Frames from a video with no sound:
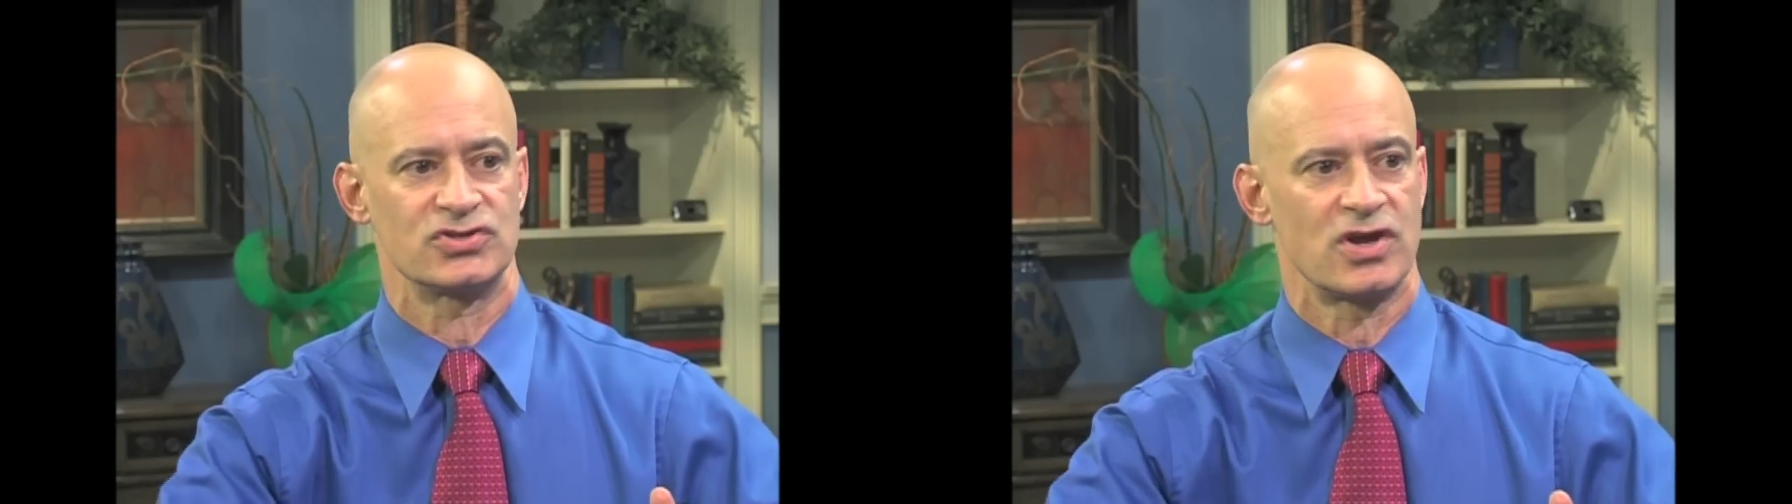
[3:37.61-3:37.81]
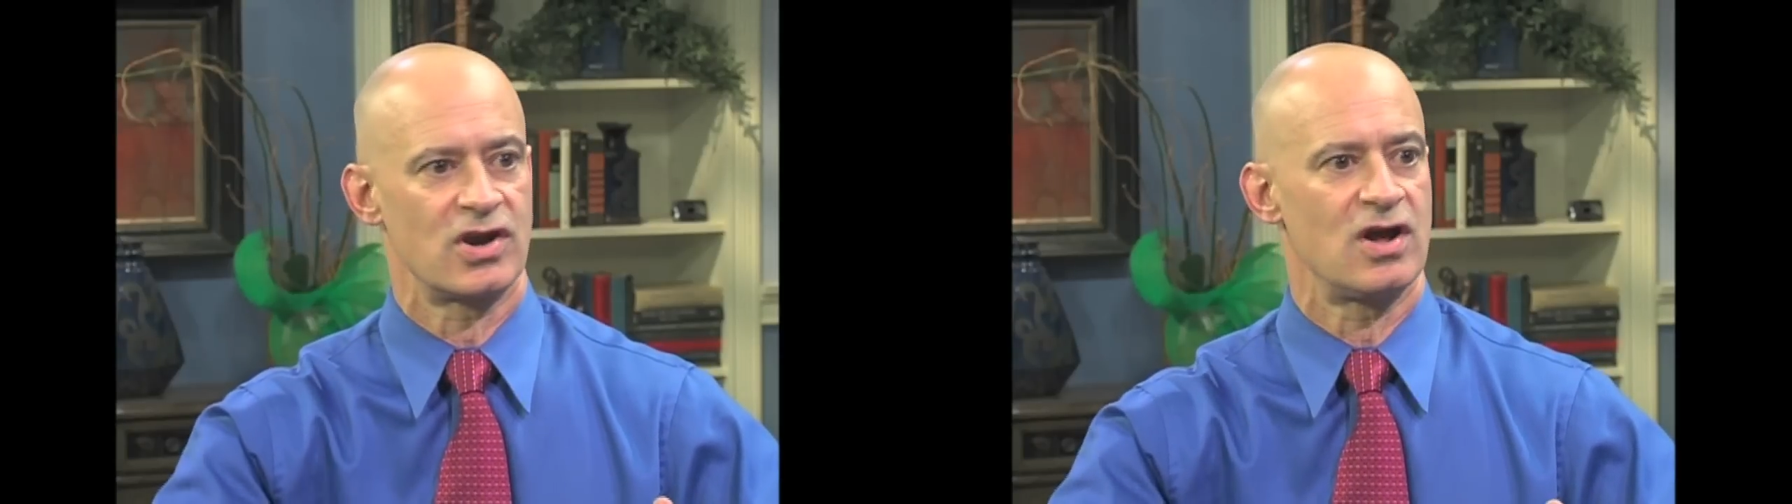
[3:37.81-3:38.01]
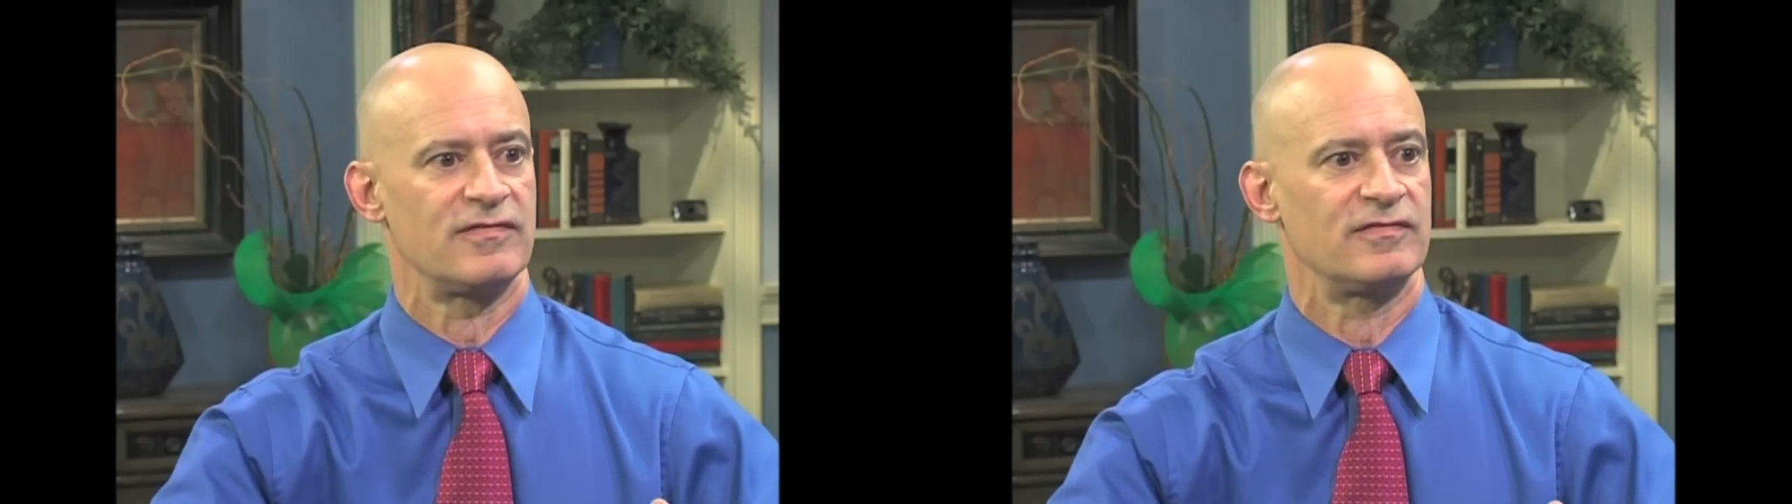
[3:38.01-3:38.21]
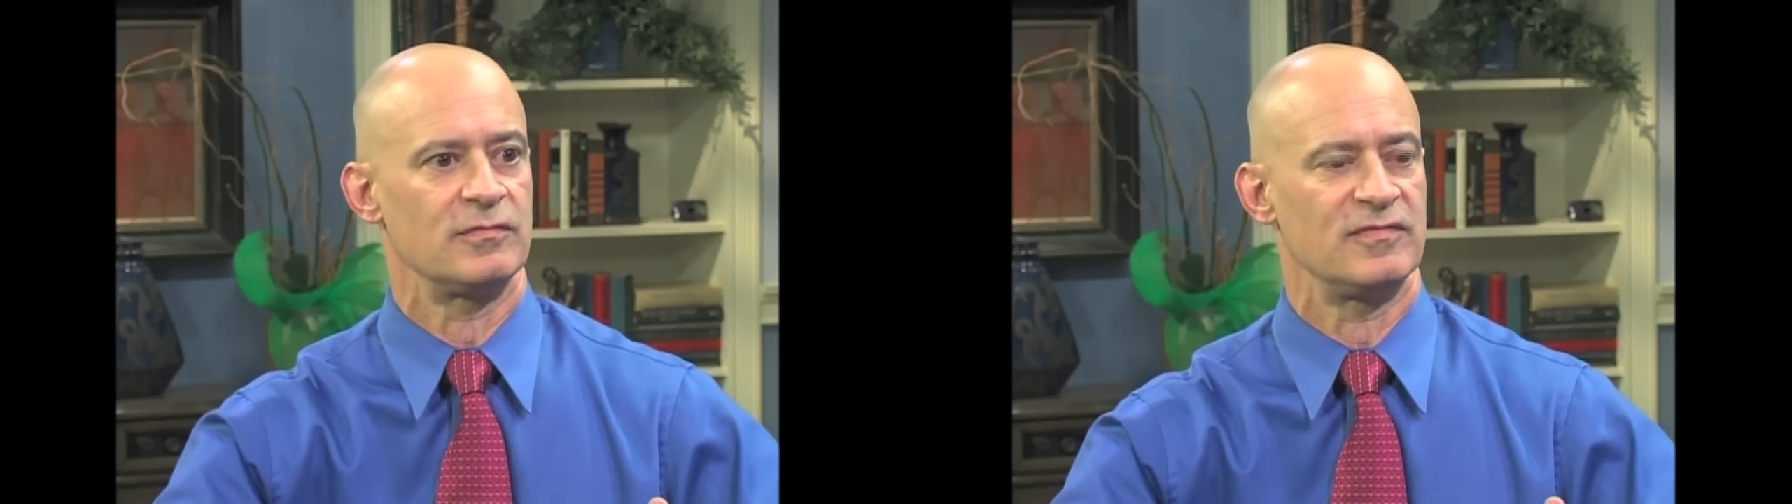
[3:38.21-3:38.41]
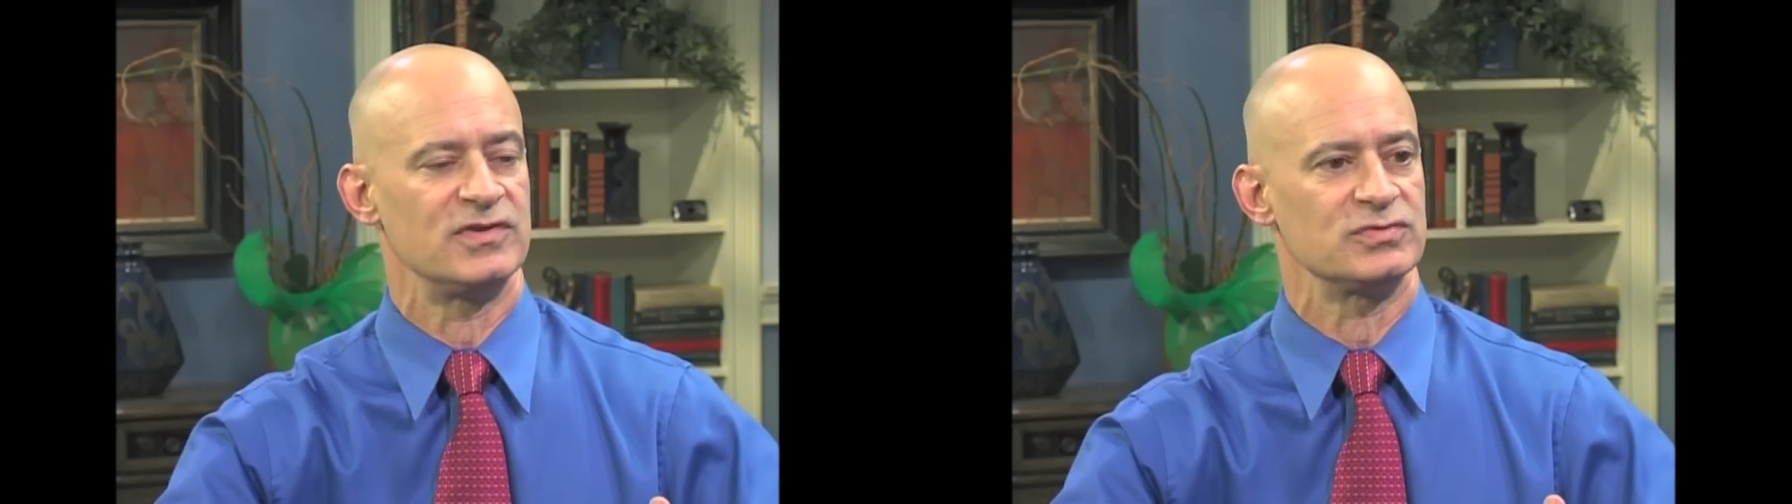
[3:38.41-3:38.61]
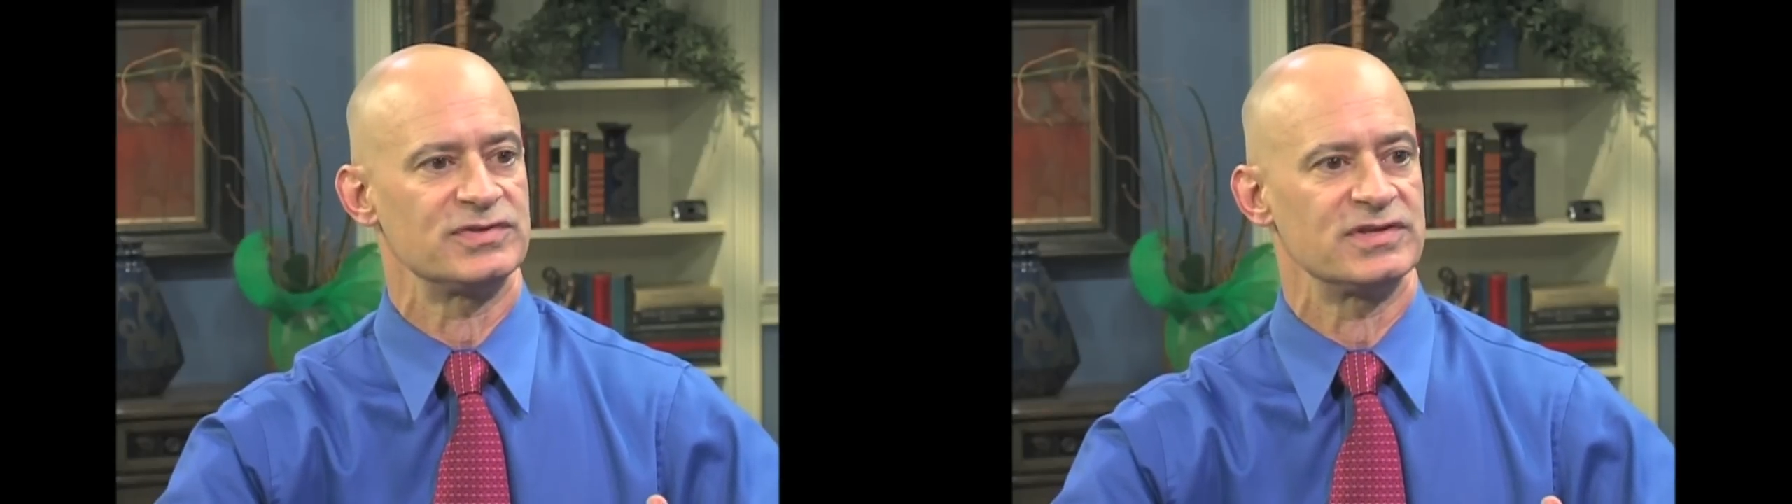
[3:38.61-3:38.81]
shut it off from the visual system.